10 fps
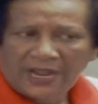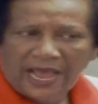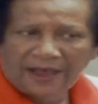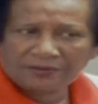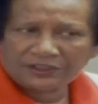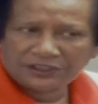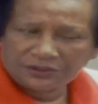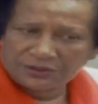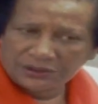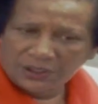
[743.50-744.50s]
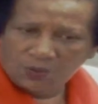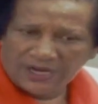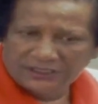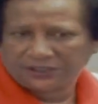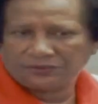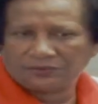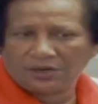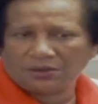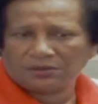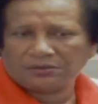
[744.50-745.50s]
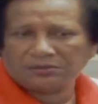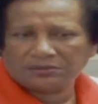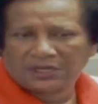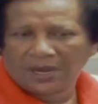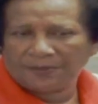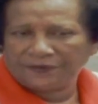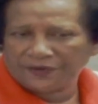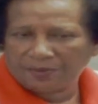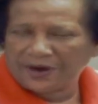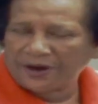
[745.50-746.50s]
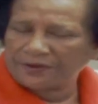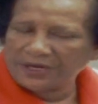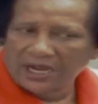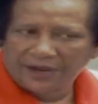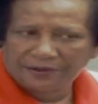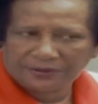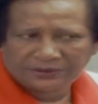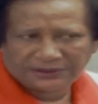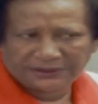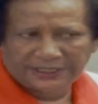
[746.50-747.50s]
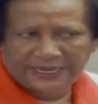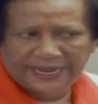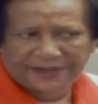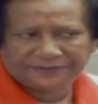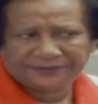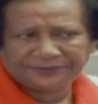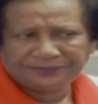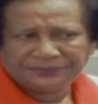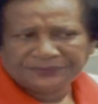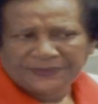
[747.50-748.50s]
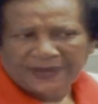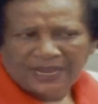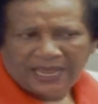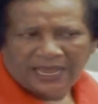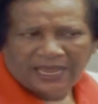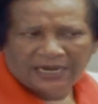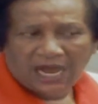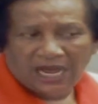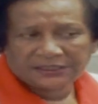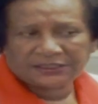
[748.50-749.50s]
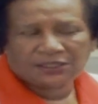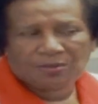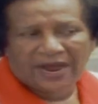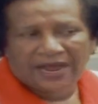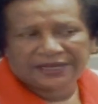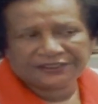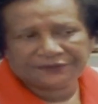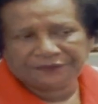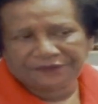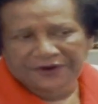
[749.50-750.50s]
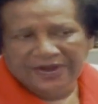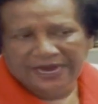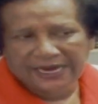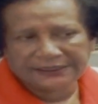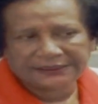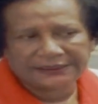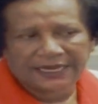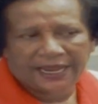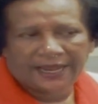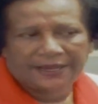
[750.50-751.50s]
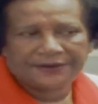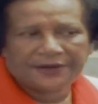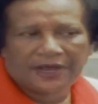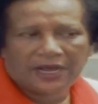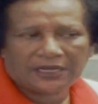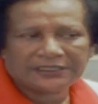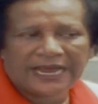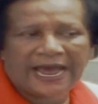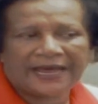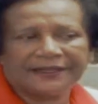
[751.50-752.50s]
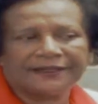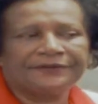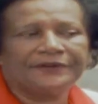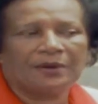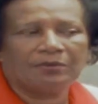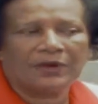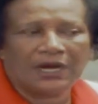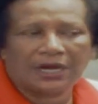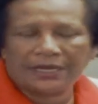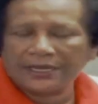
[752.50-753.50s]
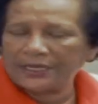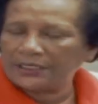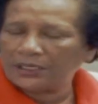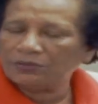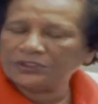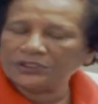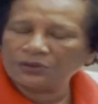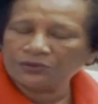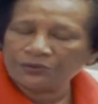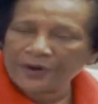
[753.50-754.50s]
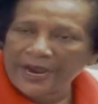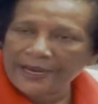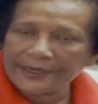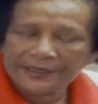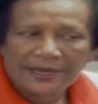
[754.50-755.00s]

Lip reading: I was using the Western Road coming from our left, and Ostermaz from France, and Tyler from England was on the right.